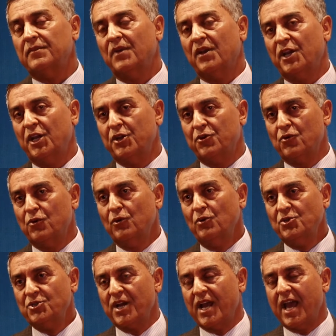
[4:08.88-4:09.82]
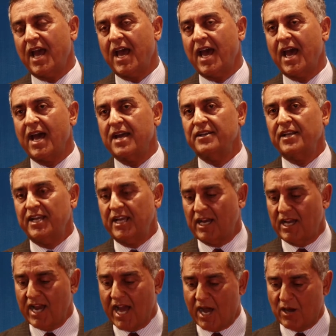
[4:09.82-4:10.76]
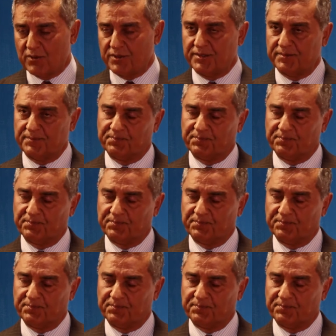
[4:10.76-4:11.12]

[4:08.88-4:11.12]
He ruled and he allowed.